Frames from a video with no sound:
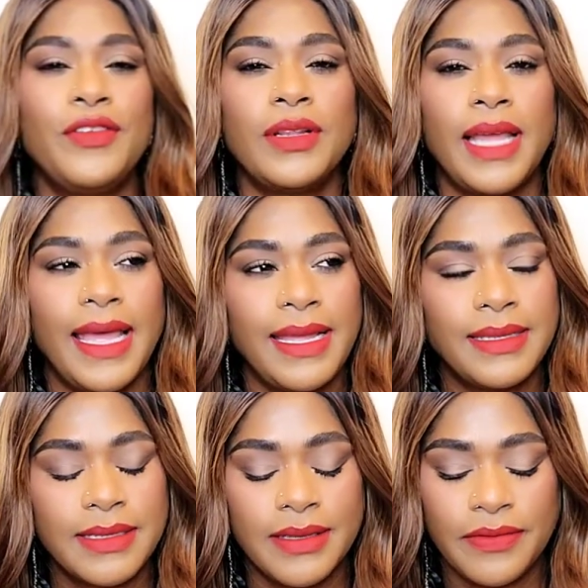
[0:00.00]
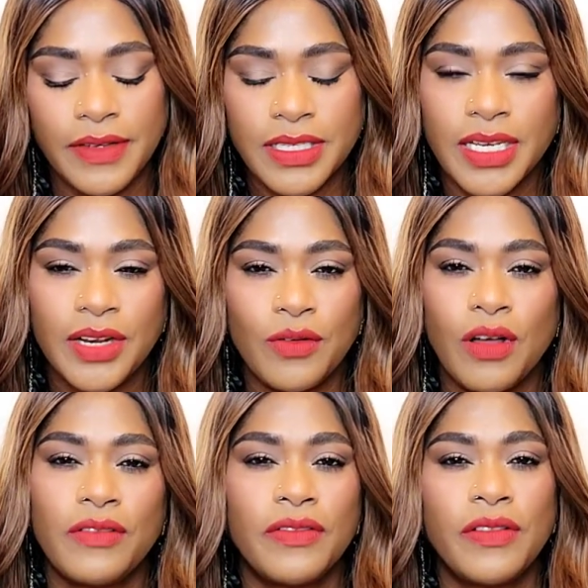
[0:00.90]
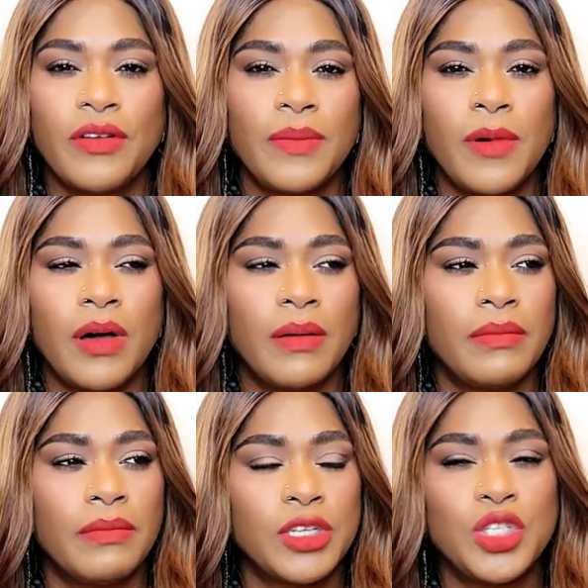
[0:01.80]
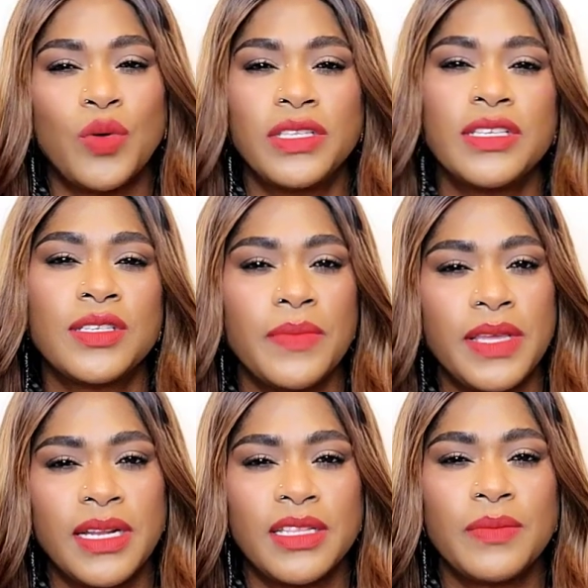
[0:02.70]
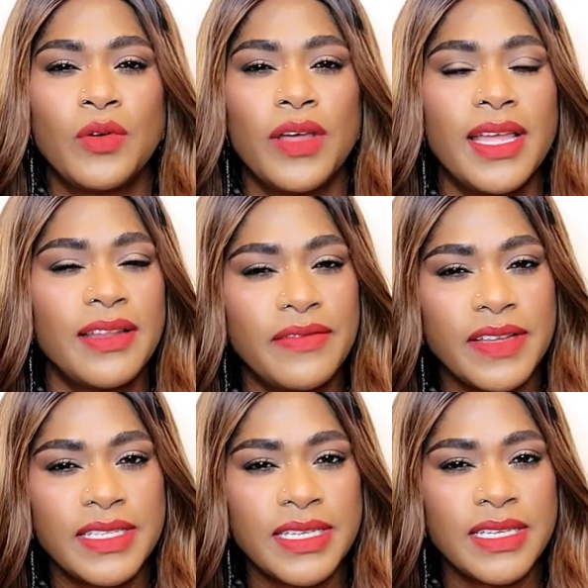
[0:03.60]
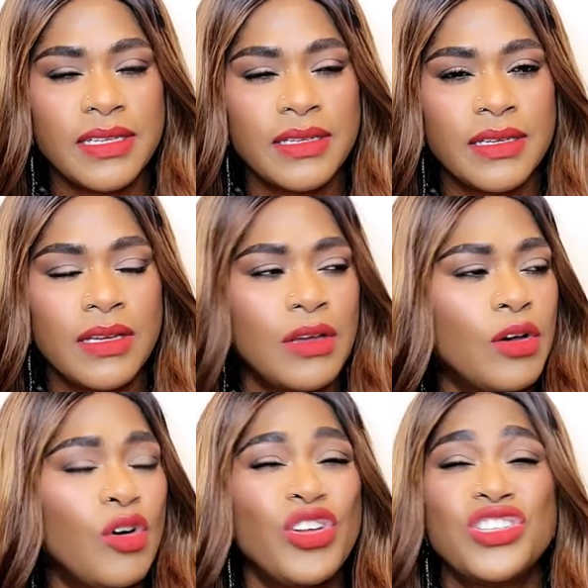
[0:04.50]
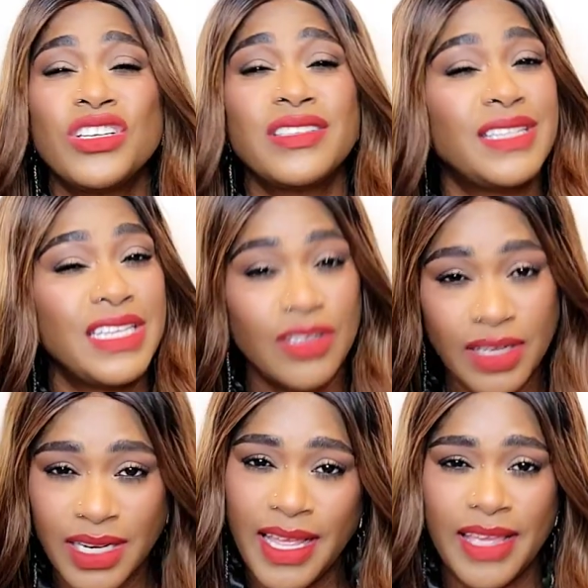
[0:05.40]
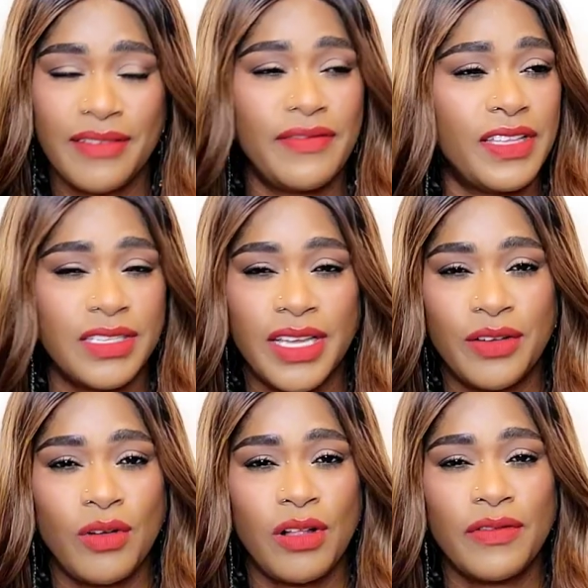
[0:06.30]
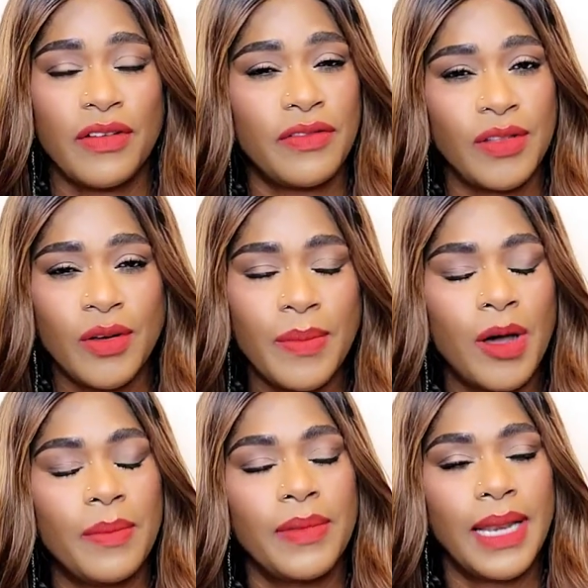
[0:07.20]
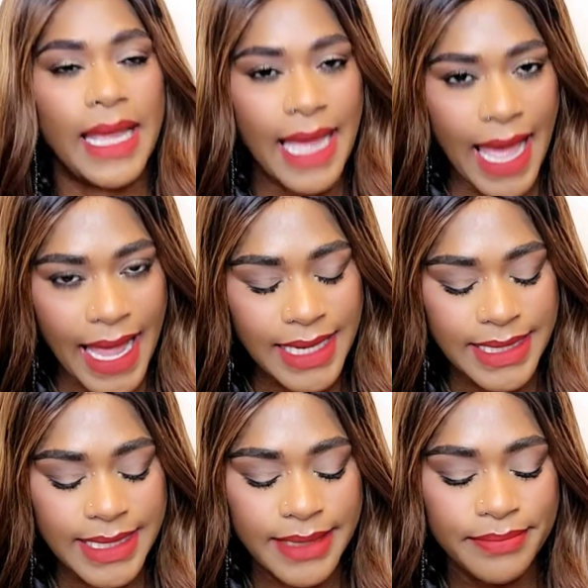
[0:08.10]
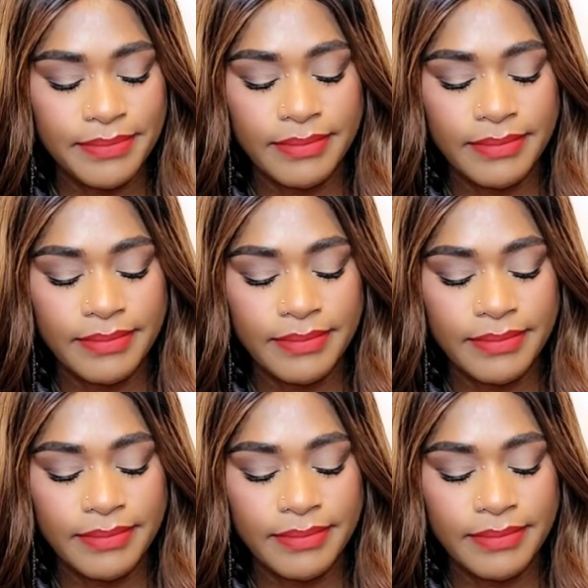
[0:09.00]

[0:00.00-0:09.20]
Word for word: you liked Viktor&Rolf Flowerbomb but you wanted something a little more elevated, or you just did not like Viktor&Rolf Flowerbomb like I did,